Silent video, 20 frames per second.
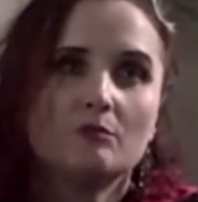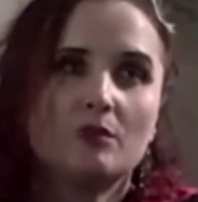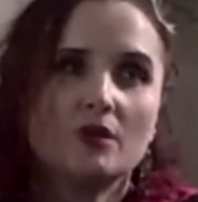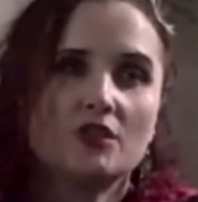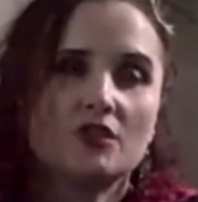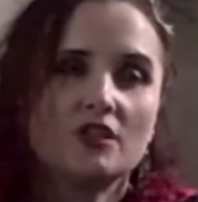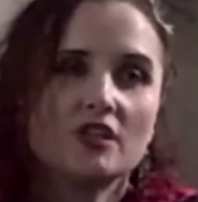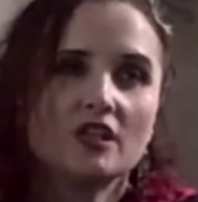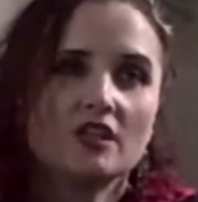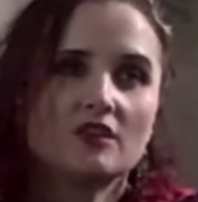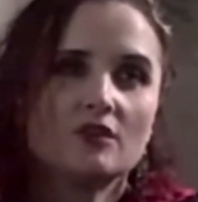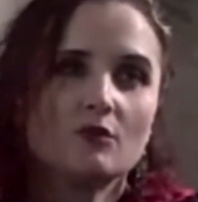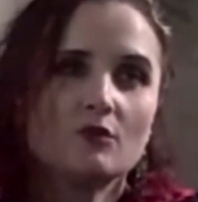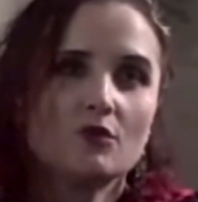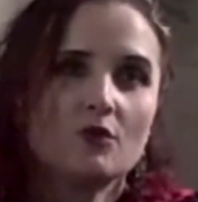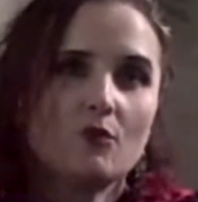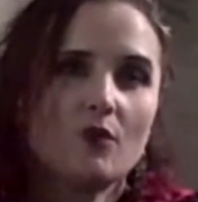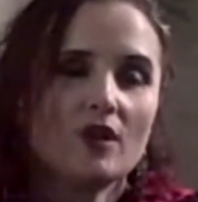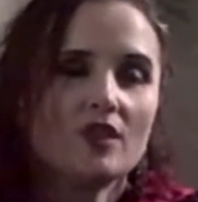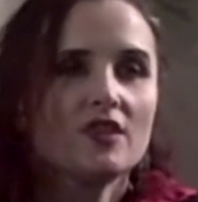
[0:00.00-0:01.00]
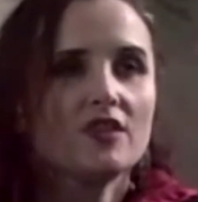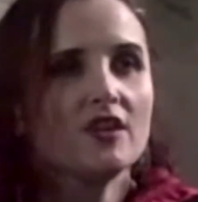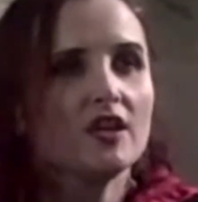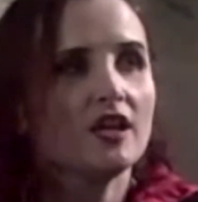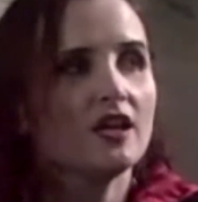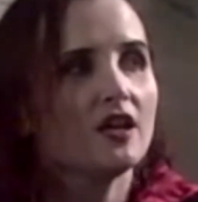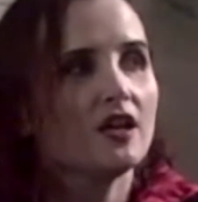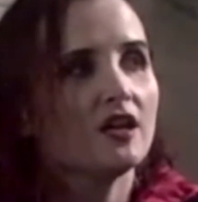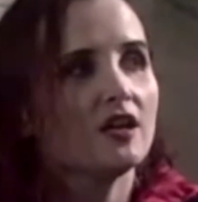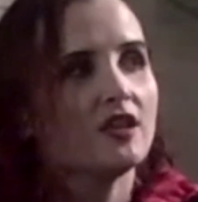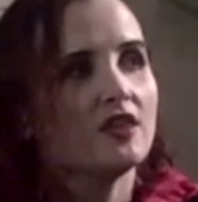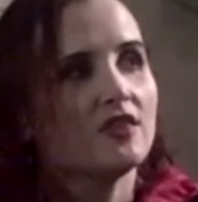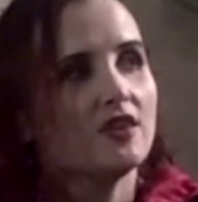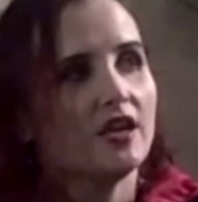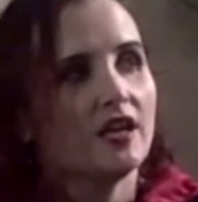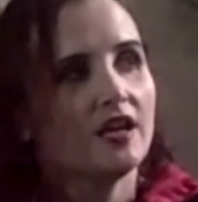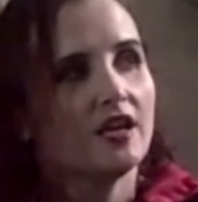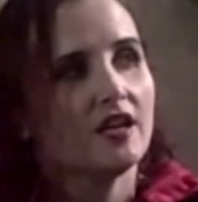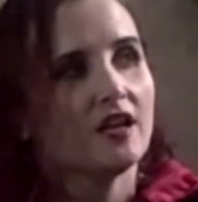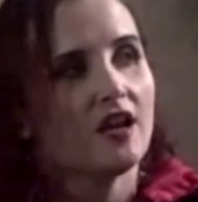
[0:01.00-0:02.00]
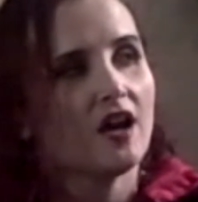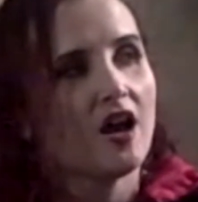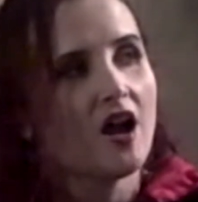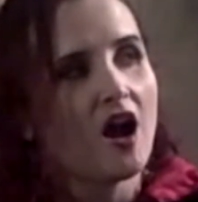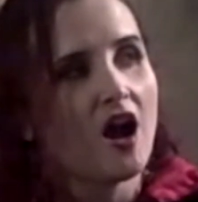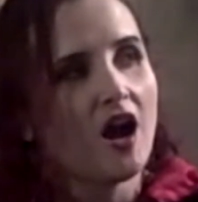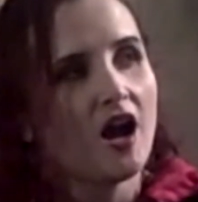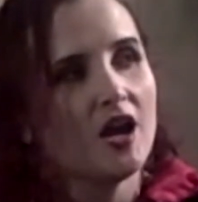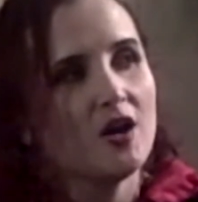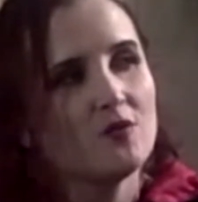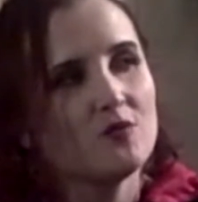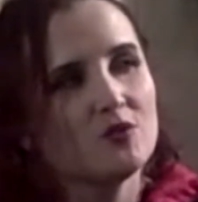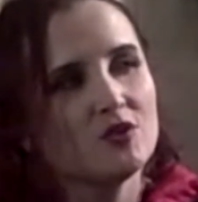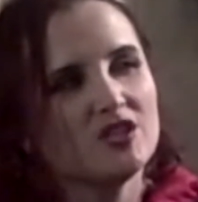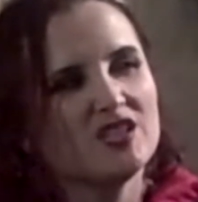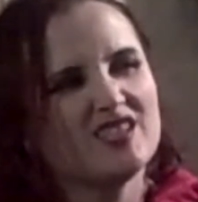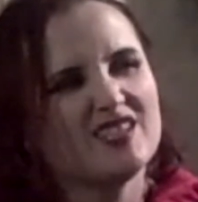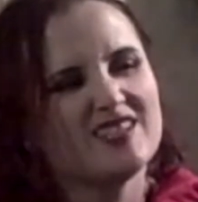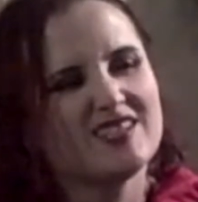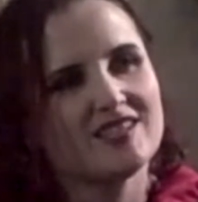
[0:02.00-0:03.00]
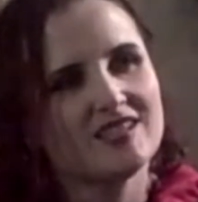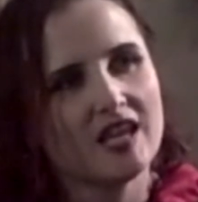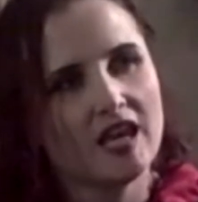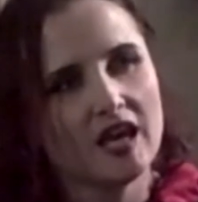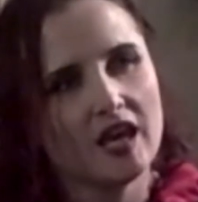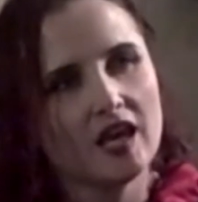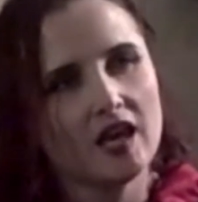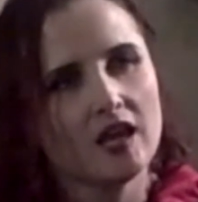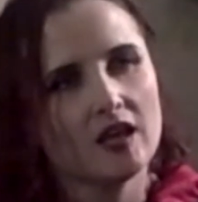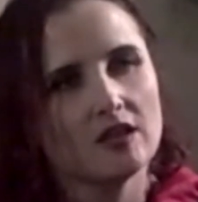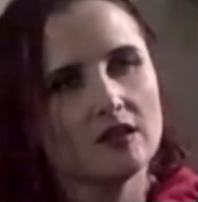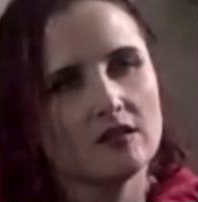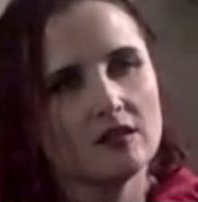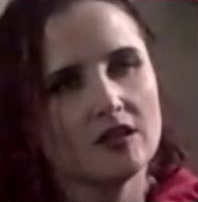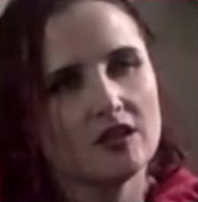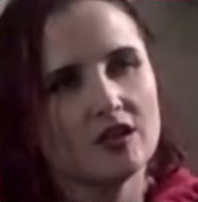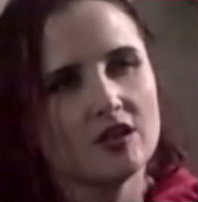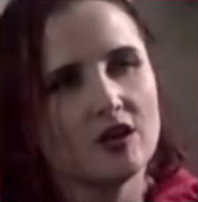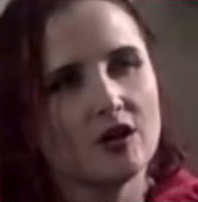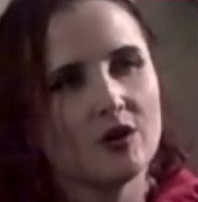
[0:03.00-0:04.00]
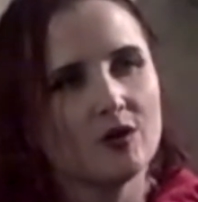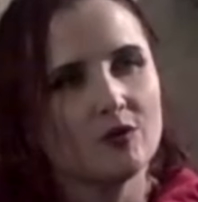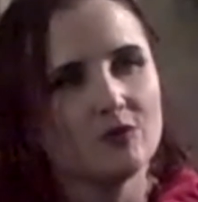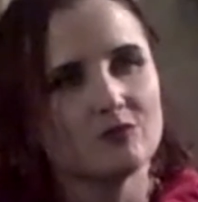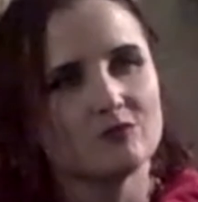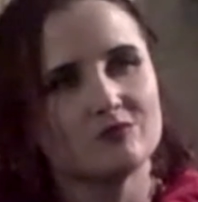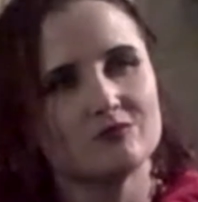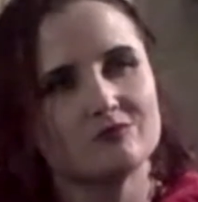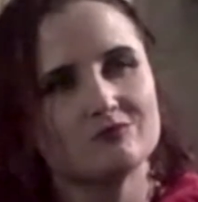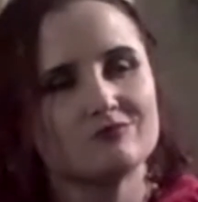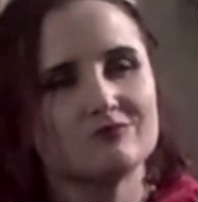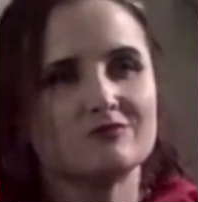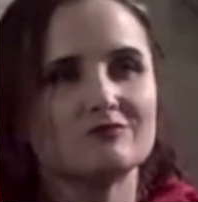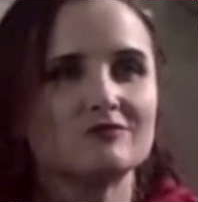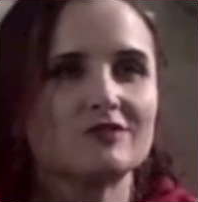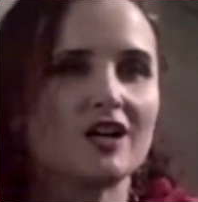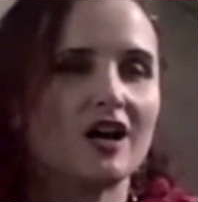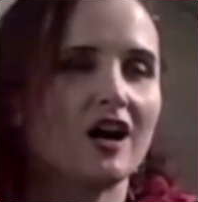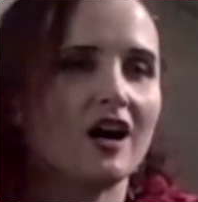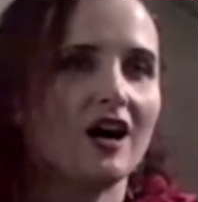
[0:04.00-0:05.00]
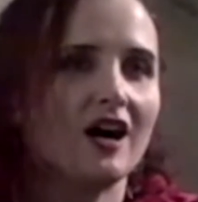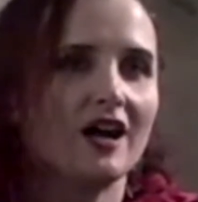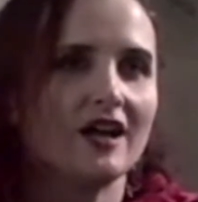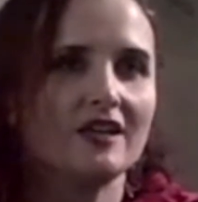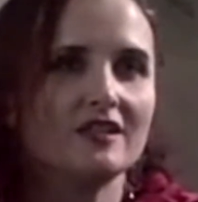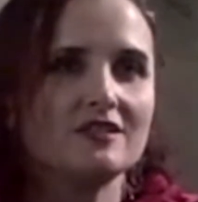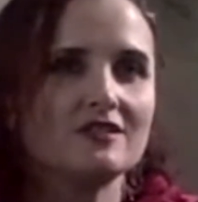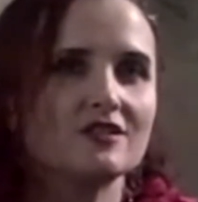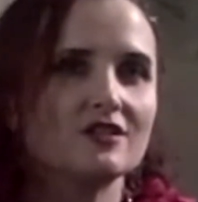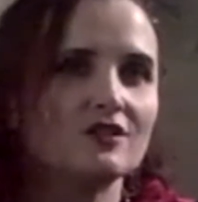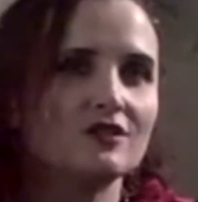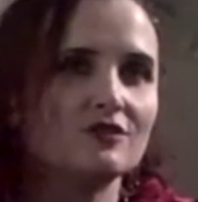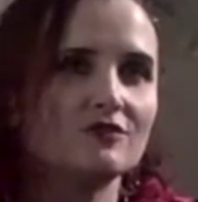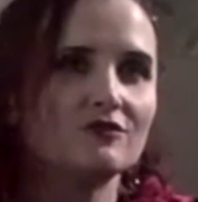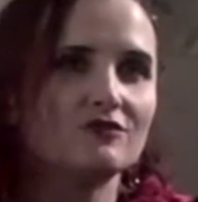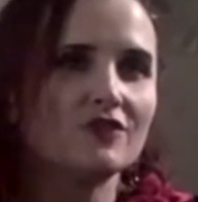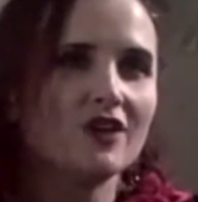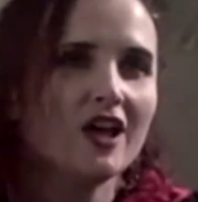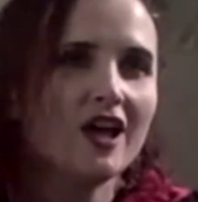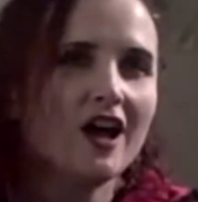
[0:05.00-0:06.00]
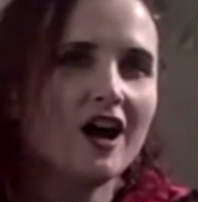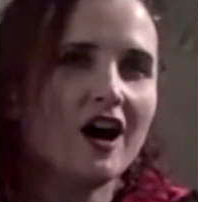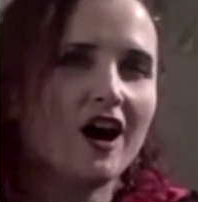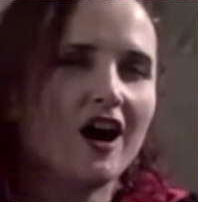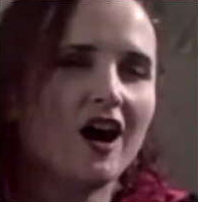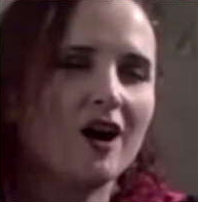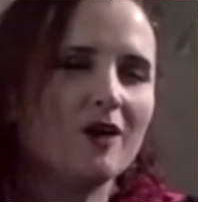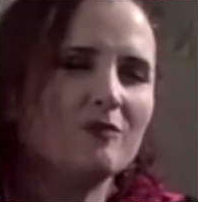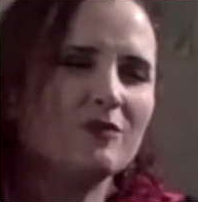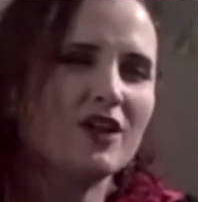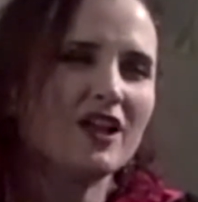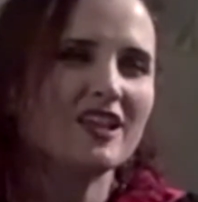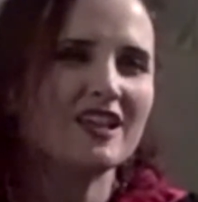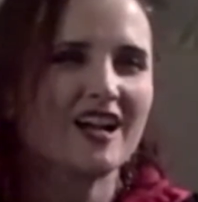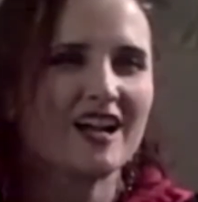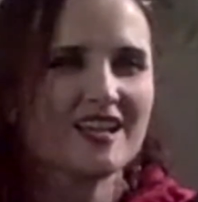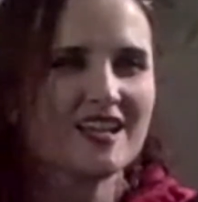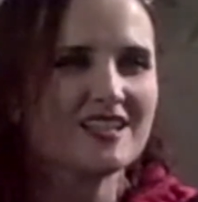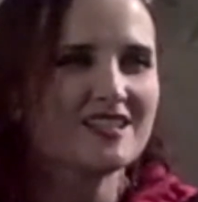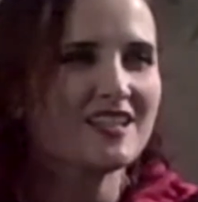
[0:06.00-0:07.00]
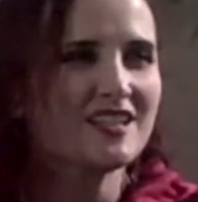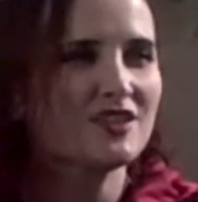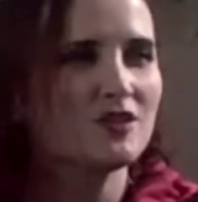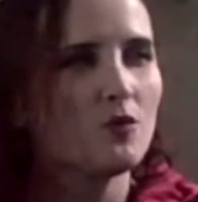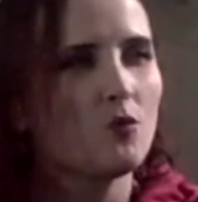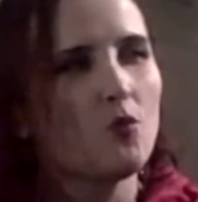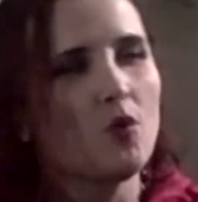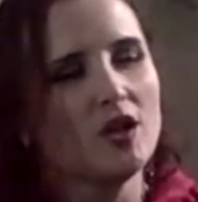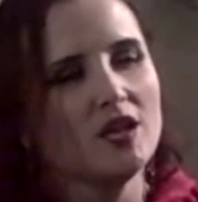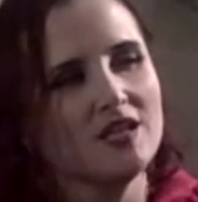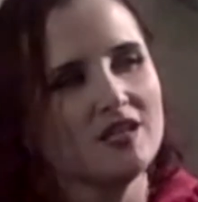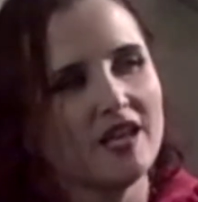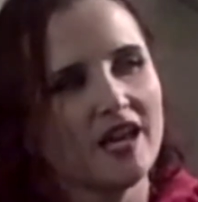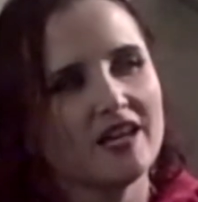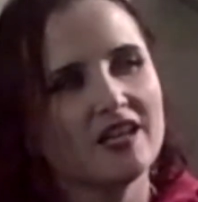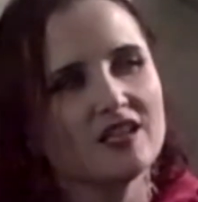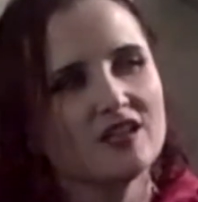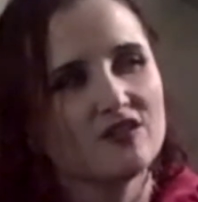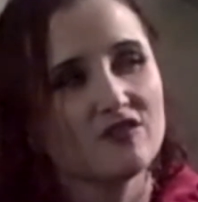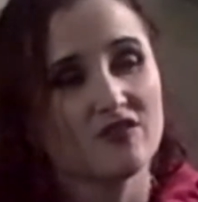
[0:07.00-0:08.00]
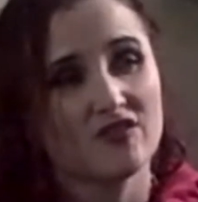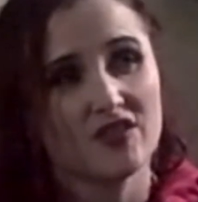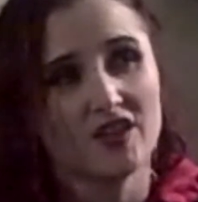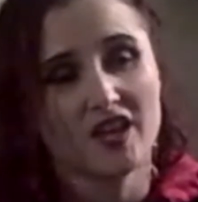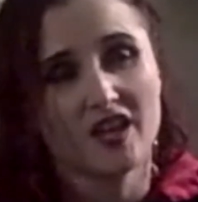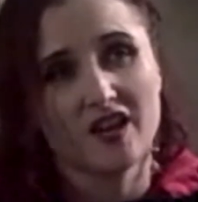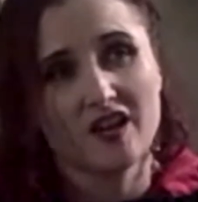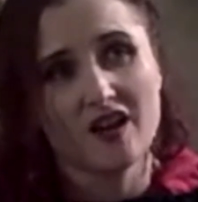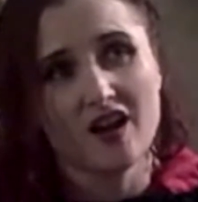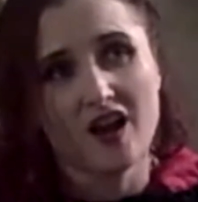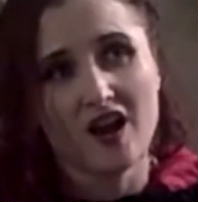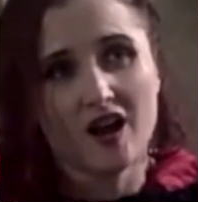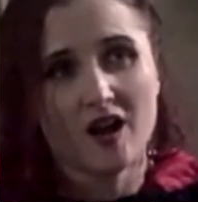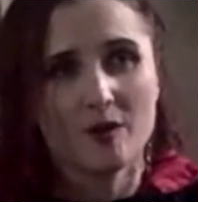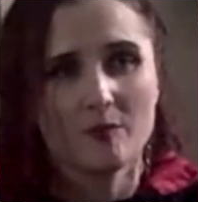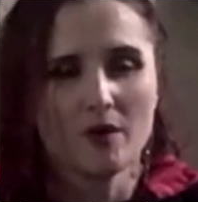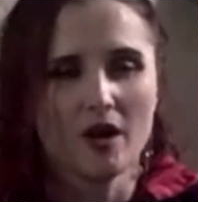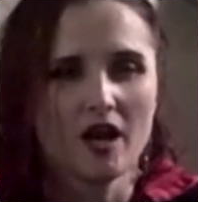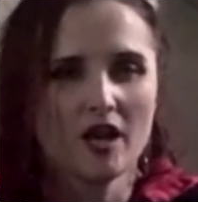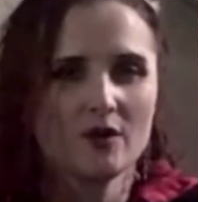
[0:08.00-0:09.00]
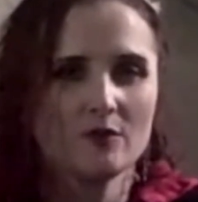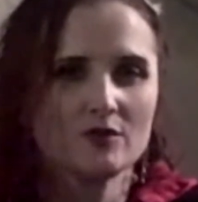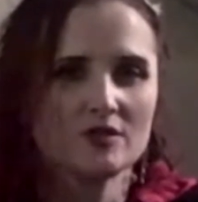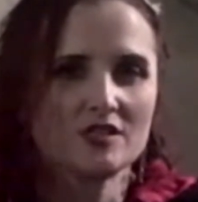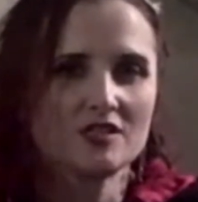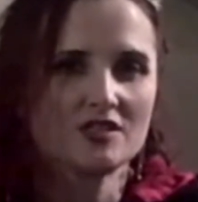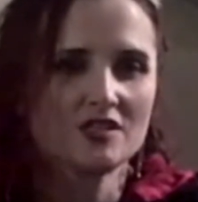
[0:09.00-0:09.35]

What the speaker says: the one thing that I would say, you know, kind of, I guess like the one negative thing I would